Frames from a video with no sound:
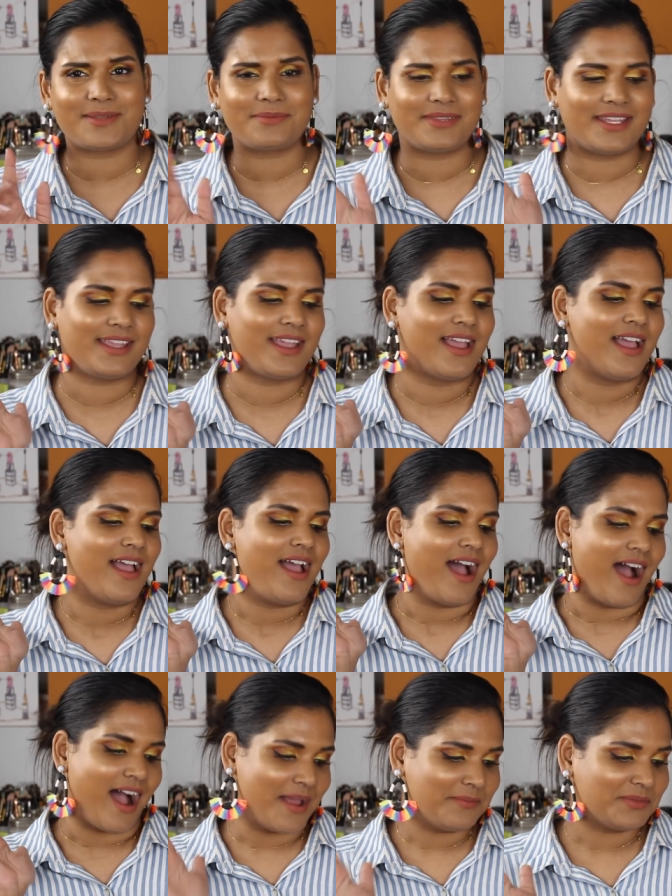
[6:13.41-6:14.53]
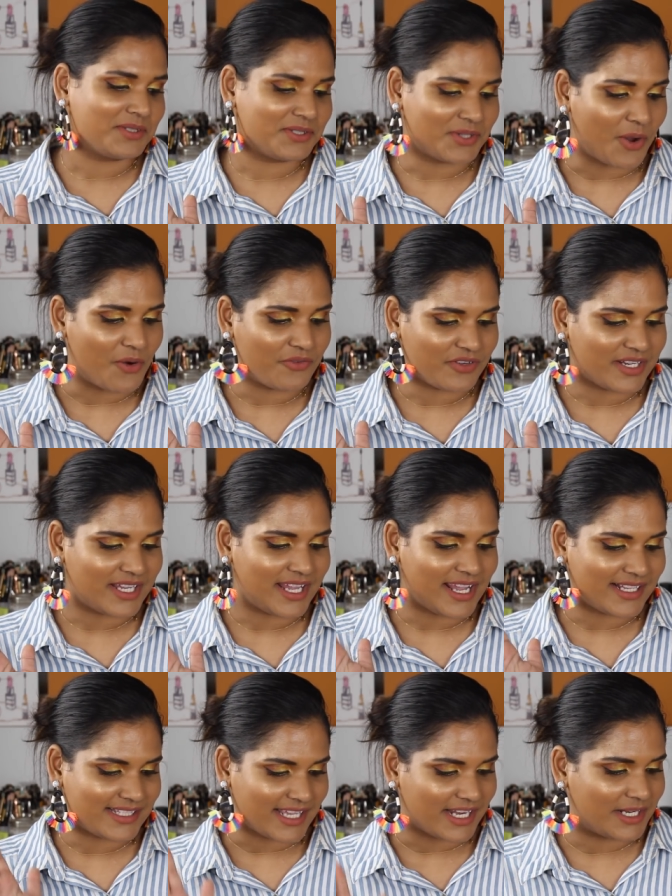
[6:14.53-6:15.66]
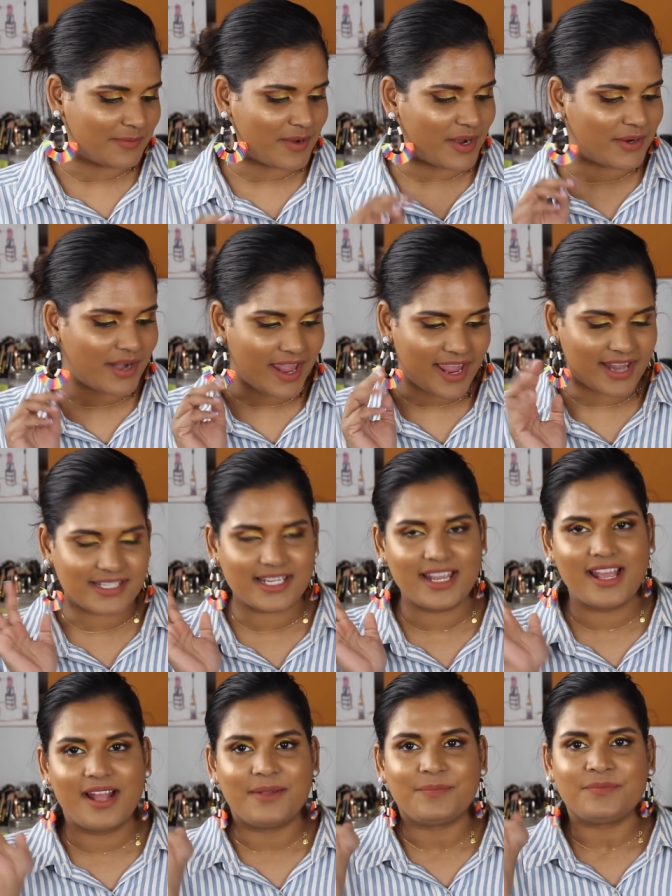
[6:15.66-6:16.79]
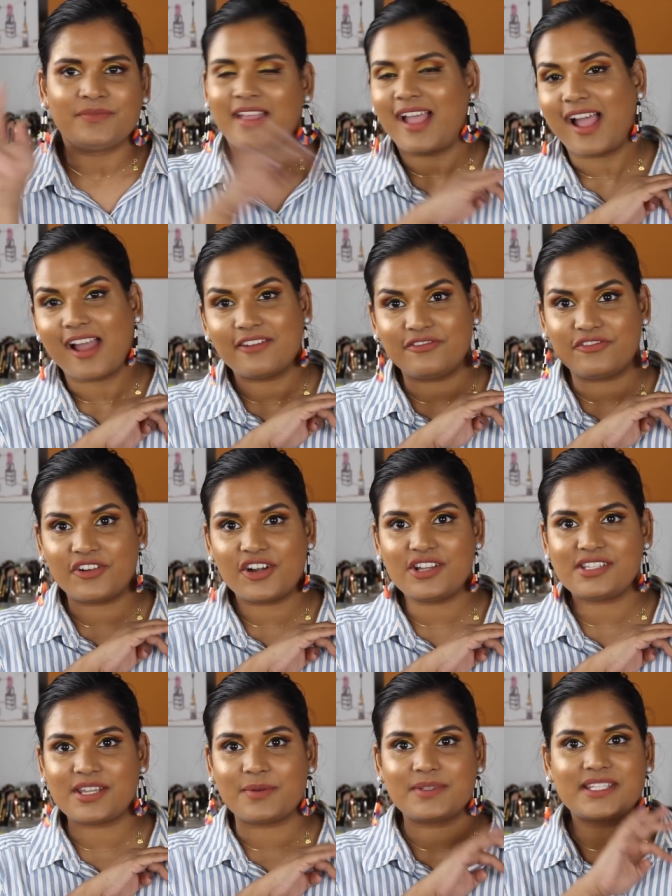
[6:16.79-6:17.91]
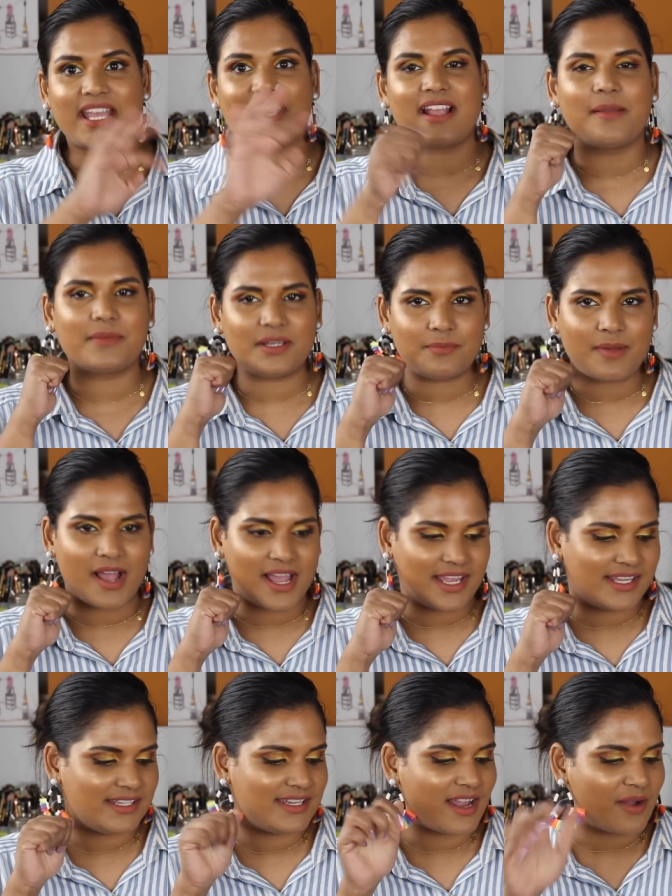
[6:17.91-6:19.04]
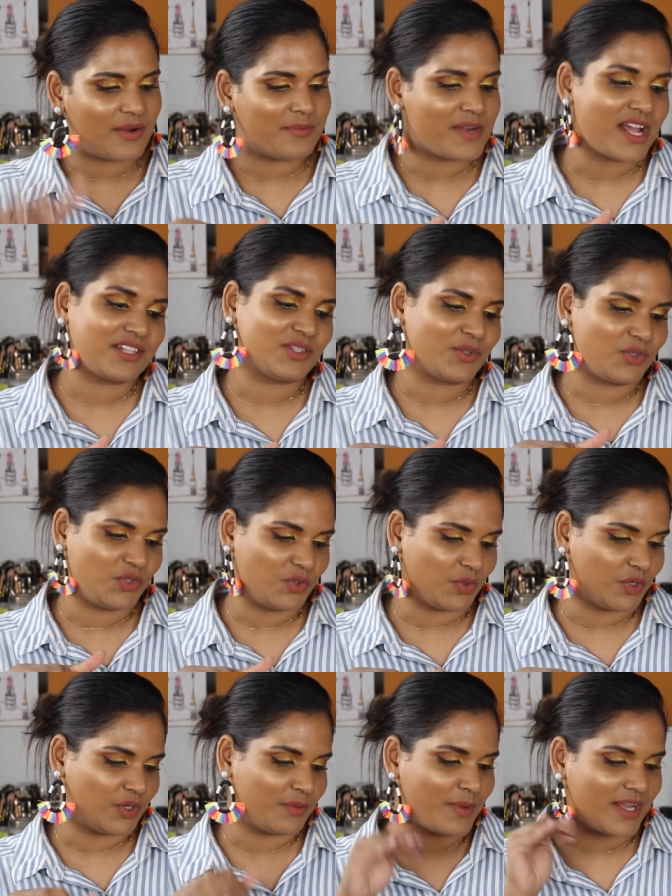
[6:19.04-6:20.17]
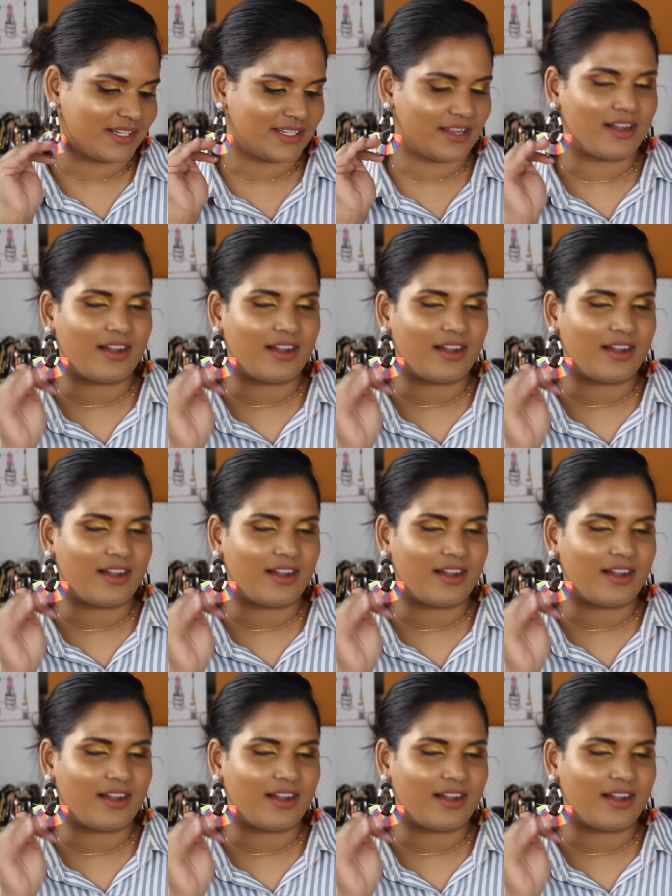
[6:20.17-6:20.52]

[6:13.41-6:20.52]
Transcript: something I'm so freaking excited about. And at first, I was like, I'm gonna buy it. Now I'm not so sure, but